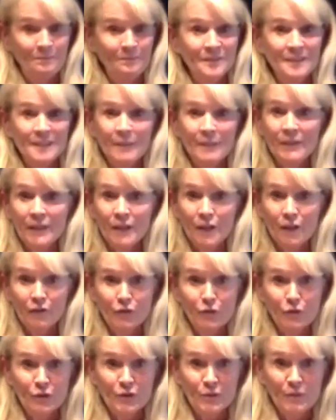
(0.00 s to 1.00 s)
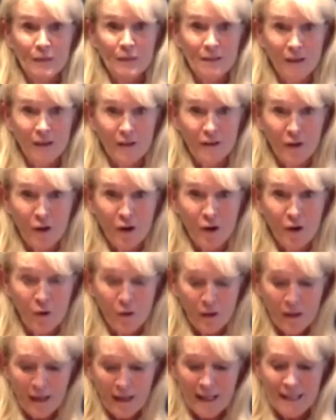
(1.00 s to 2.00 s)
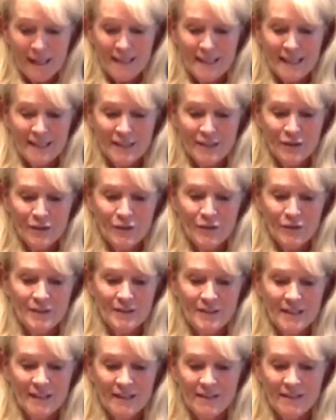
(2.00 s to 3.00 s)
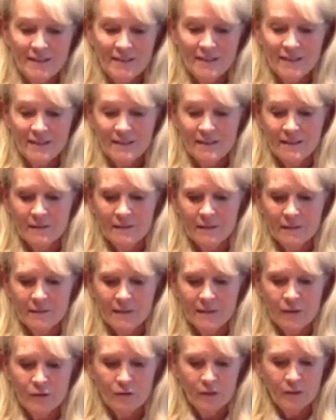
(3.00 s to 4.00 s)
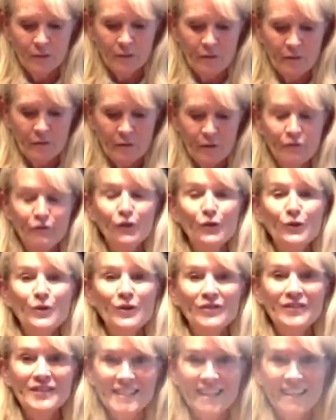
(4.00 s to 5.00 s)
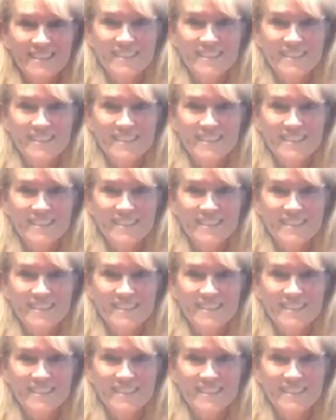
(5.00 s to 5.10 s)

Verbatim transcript: something our viewers may not know is that your sun no, correct me wrong. The photo of the sun